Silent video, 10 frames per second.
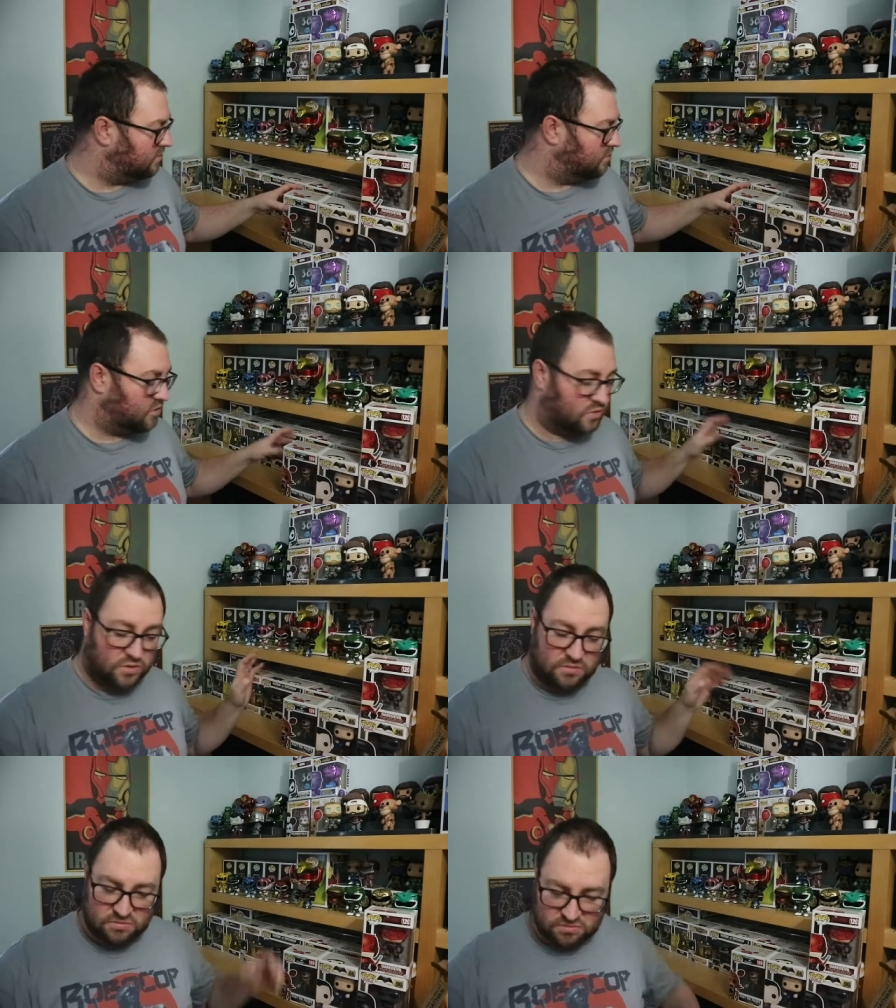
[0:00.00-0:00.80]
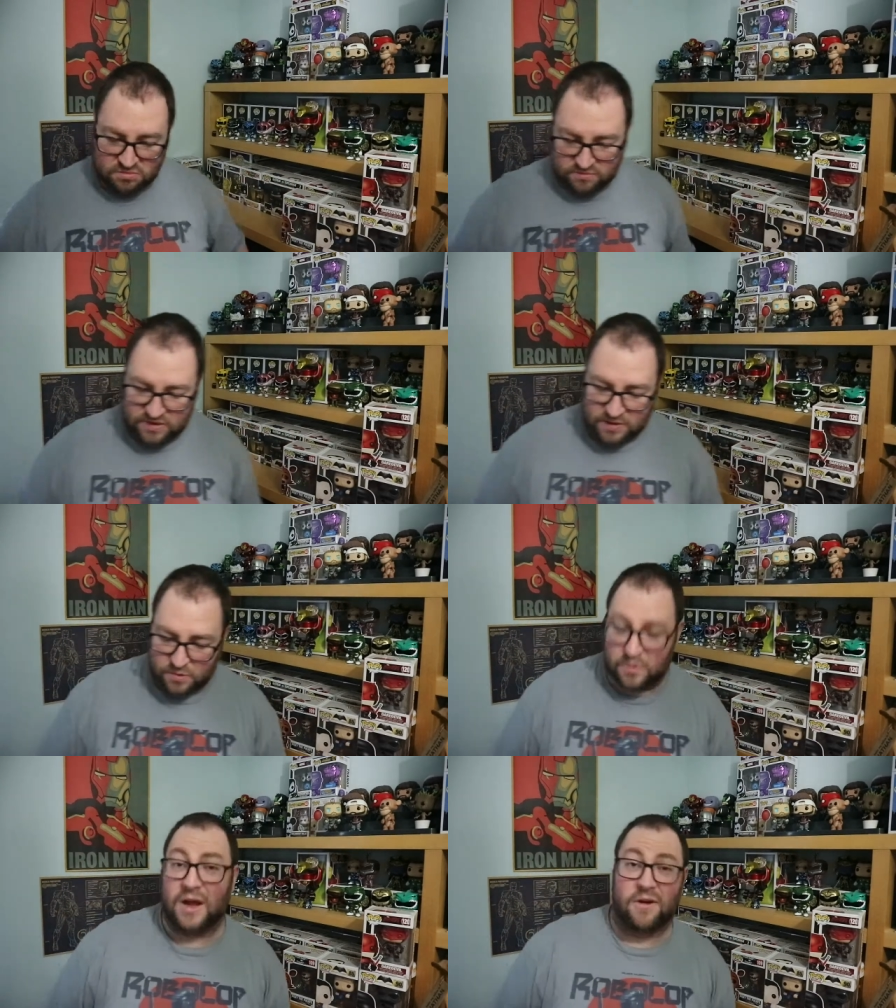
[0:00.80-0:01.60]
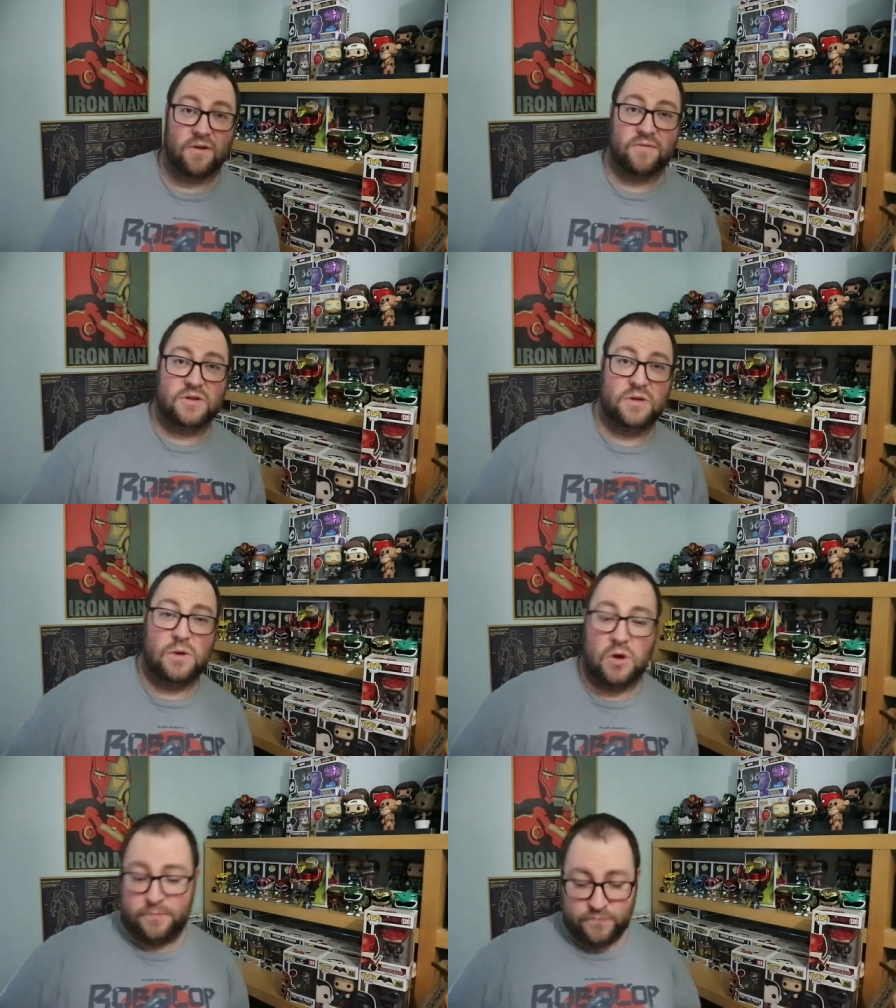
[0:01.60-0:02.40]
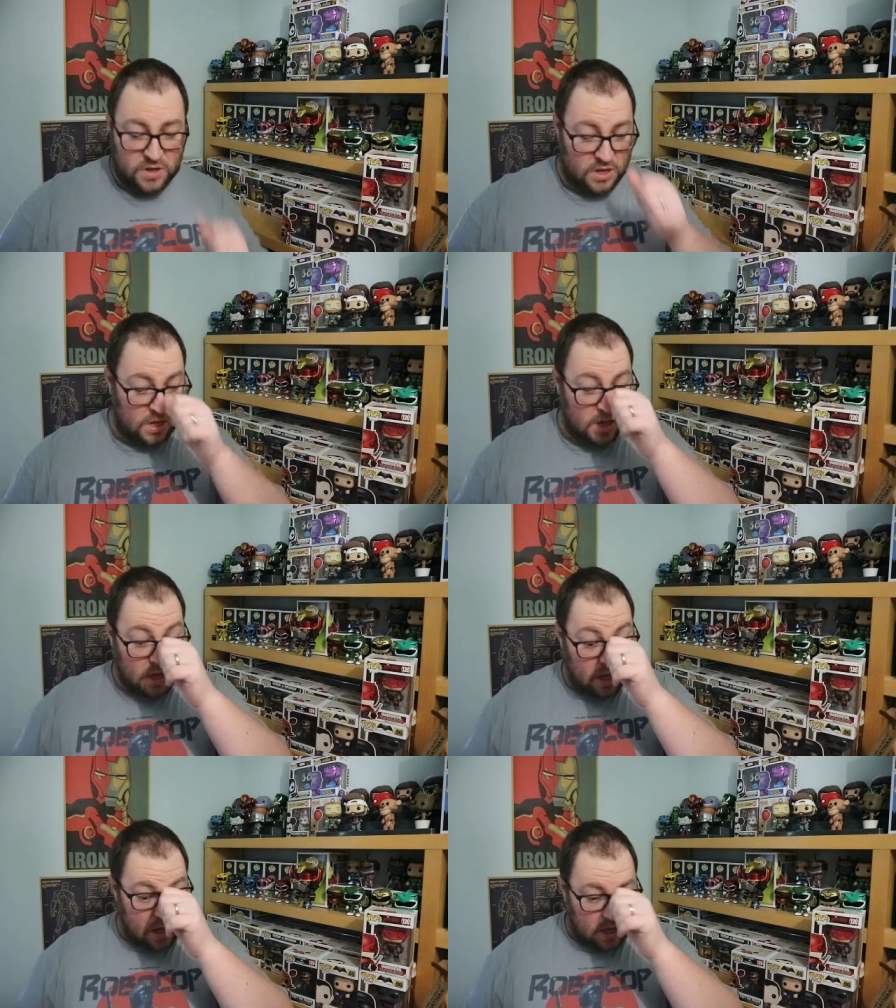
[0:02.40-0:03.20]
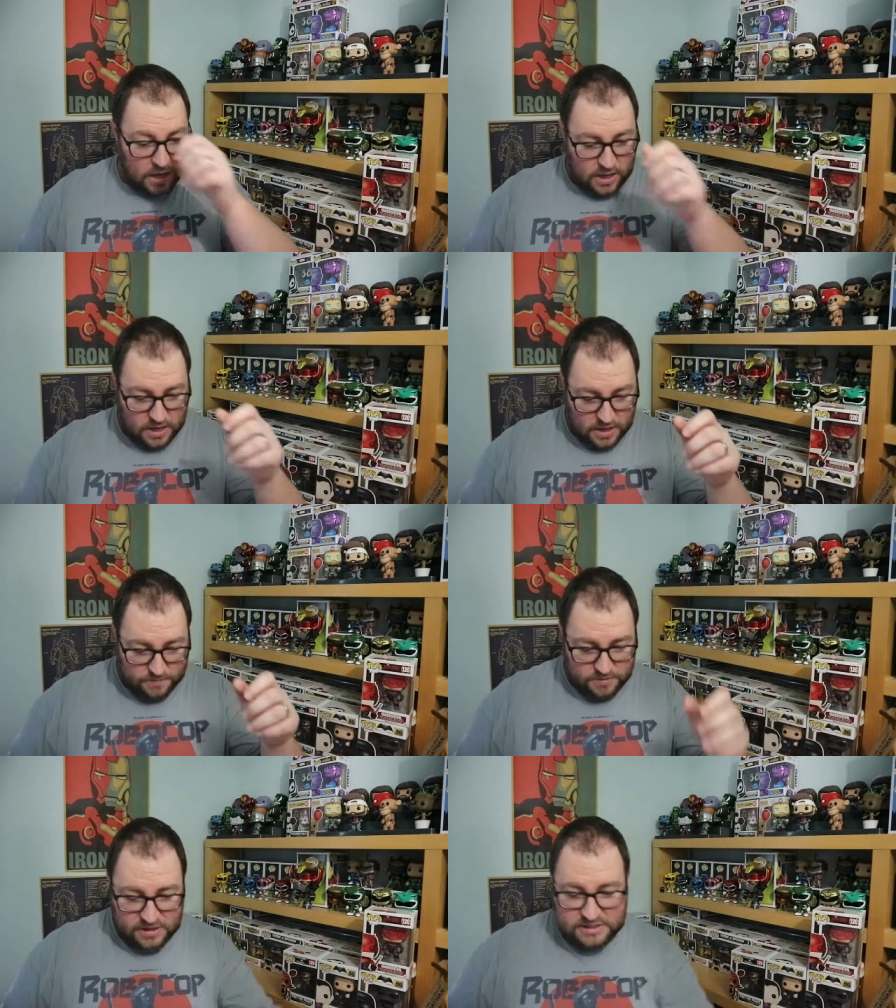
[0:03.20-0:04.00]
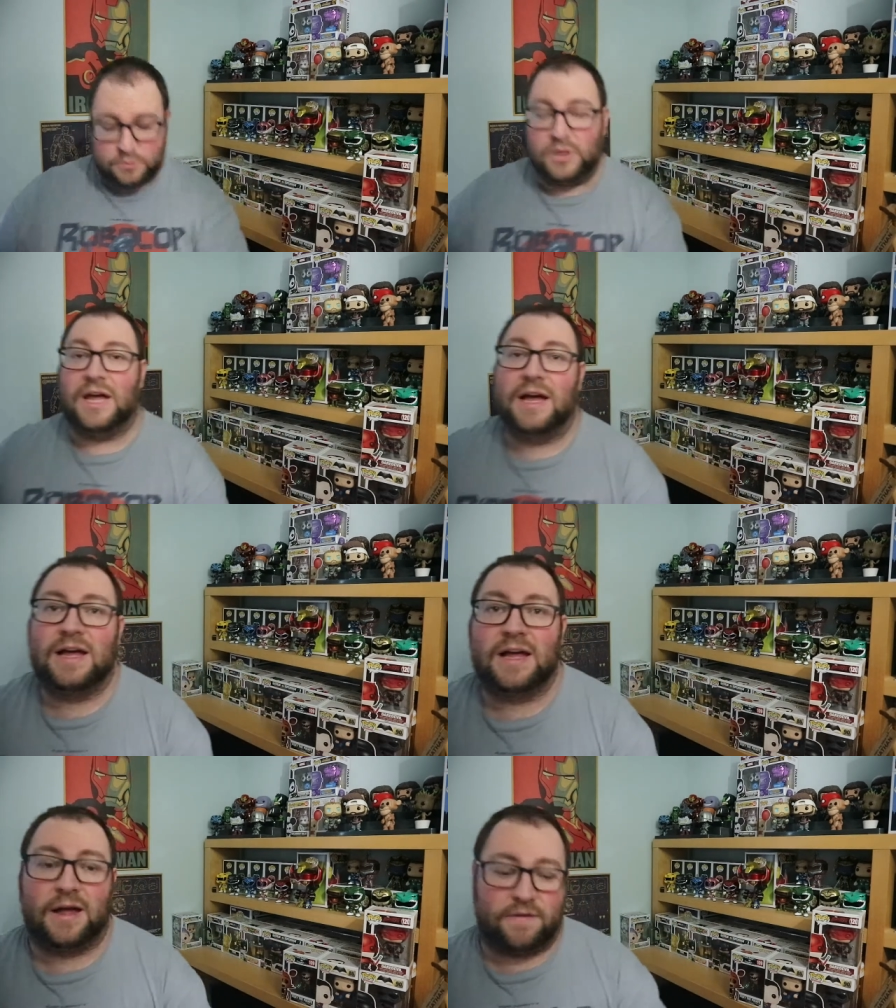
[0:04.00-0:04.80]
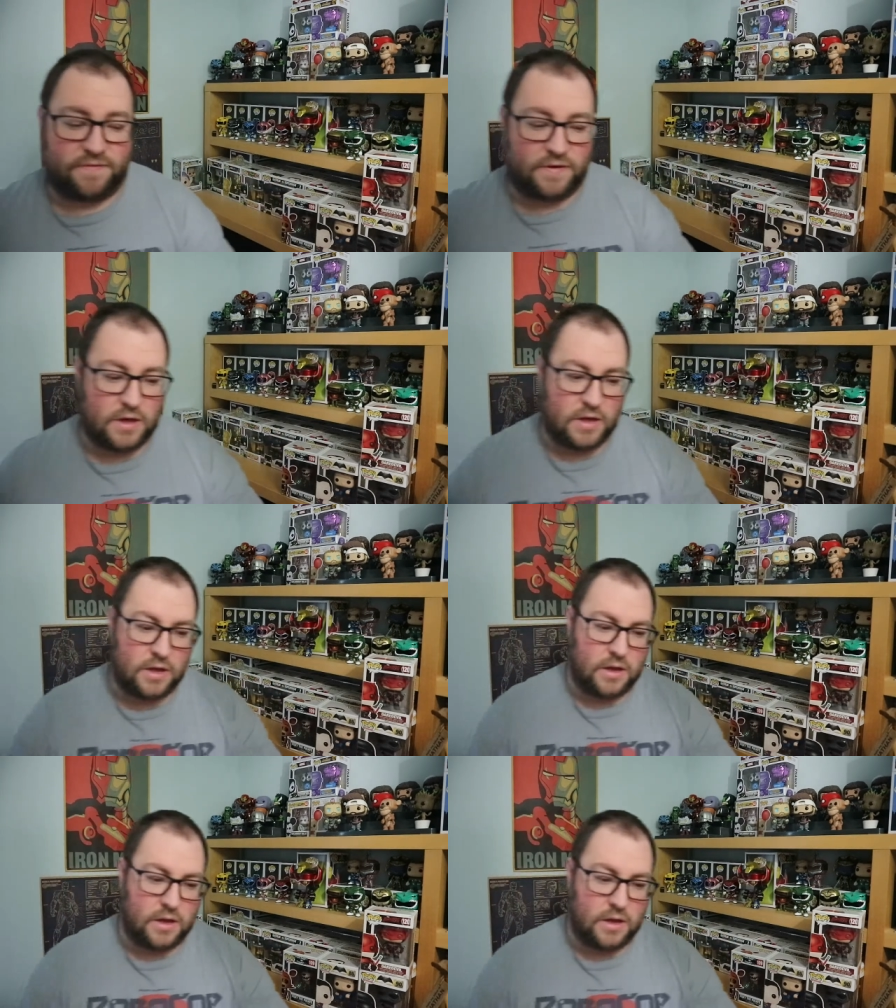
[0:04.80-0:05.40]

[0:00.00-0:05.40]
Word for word: so I'm sure that won't hang around for too long. Uh, next we have,